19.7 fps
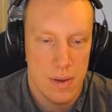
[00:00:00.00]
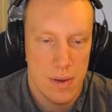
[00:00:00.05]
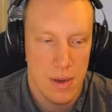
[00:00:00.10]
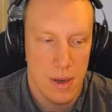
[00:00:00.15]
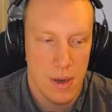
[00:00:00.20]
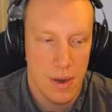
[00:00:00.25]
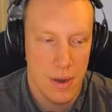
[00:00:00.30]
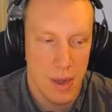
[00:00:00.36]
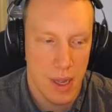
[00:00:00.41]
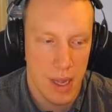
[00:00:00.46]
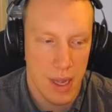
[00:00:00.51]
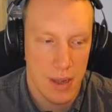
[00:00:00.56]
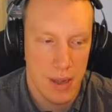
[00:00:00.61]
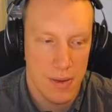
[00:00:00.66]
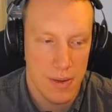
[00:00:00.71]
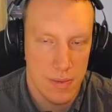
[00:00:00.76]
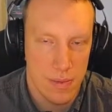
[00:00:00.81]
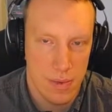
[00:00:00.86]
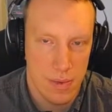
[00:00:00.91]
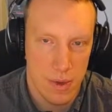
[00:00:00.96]
Okay.
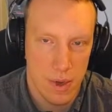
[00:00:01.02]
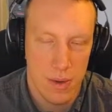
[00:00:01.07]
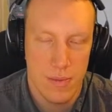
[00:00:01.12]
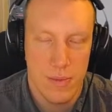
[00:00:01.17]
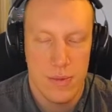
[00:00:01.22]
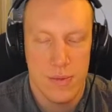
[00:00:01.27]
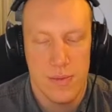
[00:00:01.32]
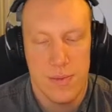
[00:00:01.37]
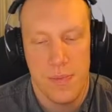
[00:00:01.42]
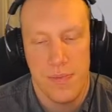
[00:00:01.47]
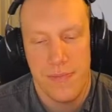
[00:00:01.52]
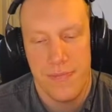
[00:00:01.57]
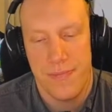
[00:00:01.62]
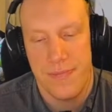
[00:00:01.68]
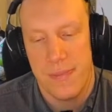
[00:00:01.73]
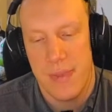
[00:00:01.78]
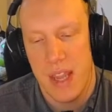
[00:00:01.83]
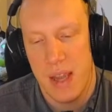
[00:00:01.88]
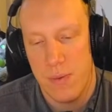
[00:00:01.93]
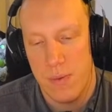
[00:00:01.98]
No,
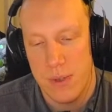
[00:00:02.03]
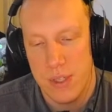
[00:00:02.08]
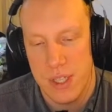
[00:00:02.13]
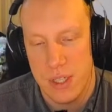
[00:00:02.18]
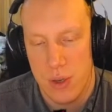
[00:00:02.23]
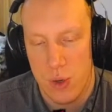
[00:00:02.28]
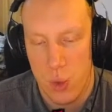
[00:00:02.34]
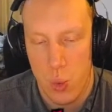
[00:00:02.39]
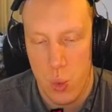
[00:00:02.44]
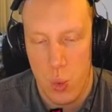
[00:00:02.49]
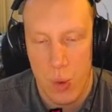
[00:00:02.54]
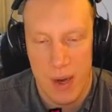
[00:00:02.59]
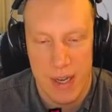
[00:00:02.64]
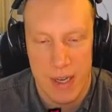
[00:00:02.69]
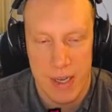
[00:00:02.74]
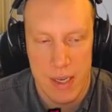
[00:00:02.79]
that was a crit.